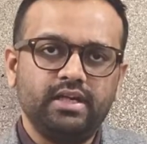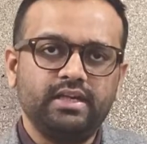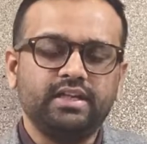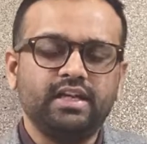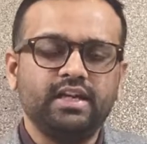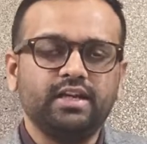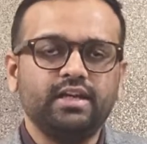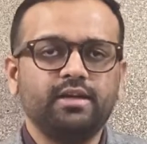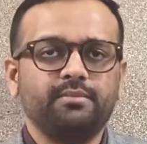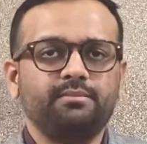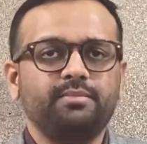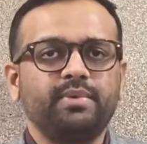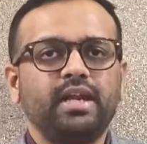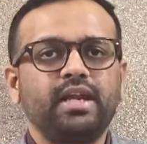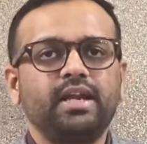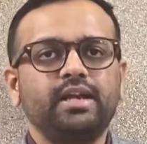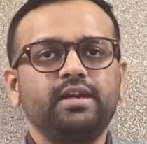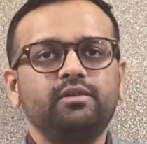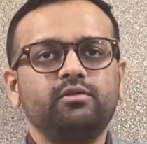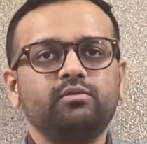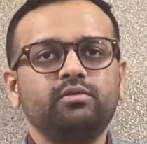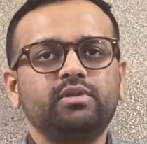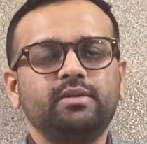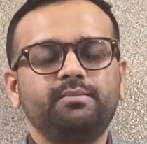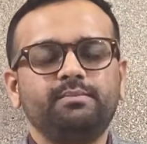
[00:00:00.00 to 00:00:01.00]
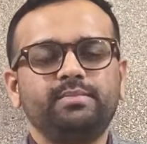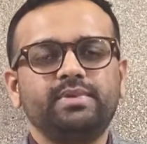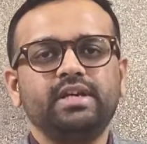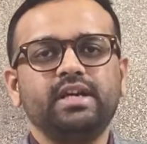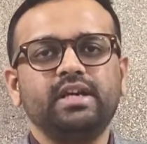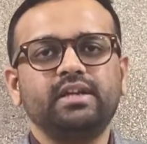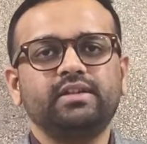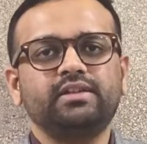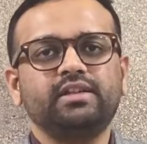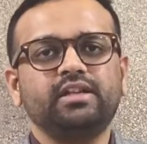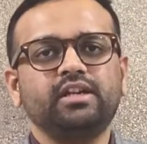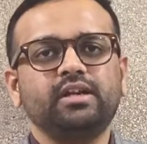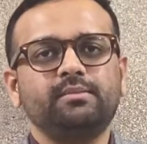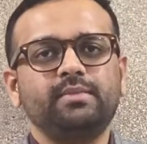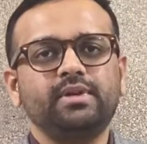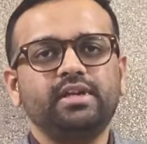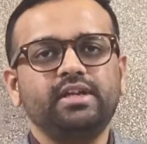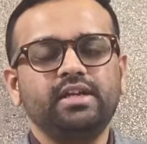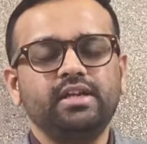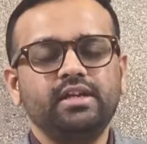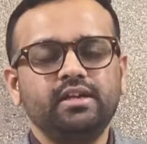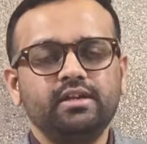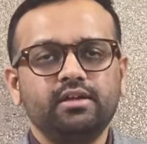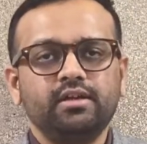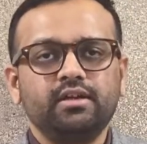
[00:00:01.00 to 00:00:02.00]
it can apply to the PRC
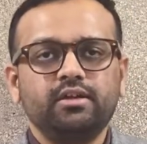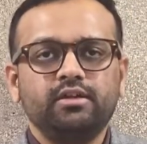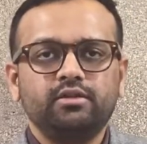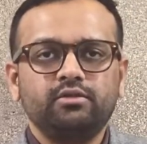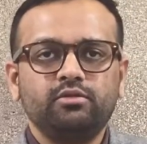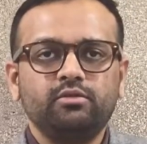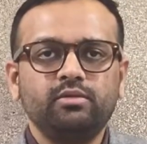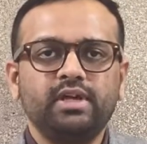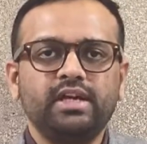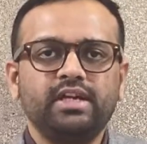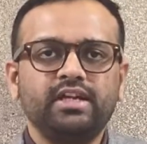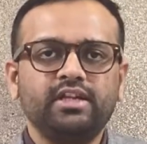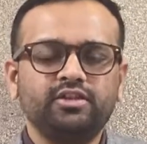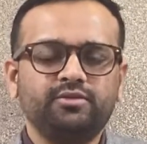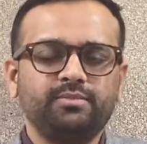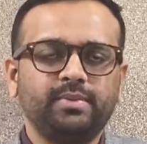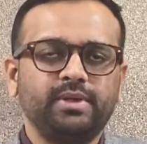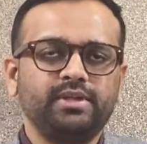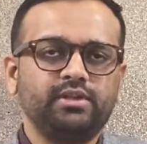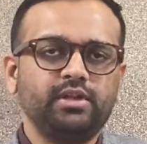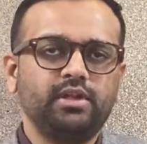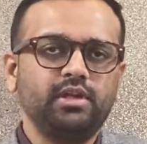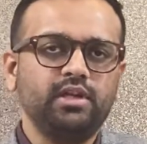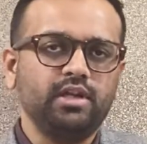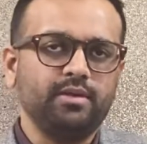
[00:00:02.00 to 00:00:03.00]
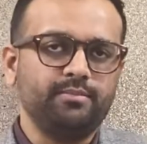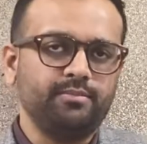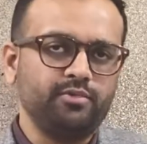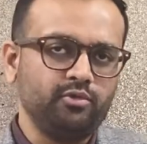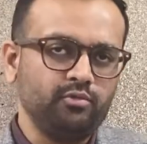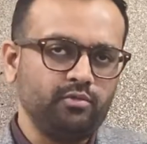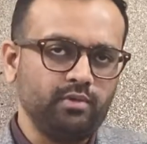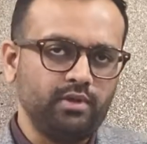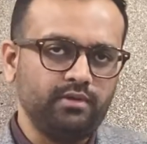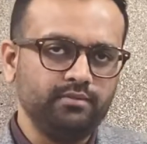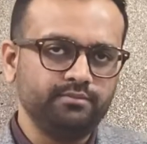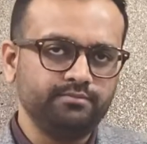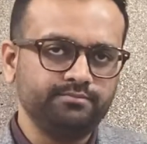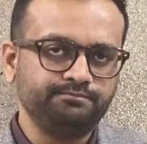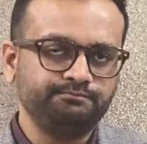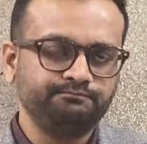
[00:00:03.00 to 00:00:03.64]
committee to get a special approval.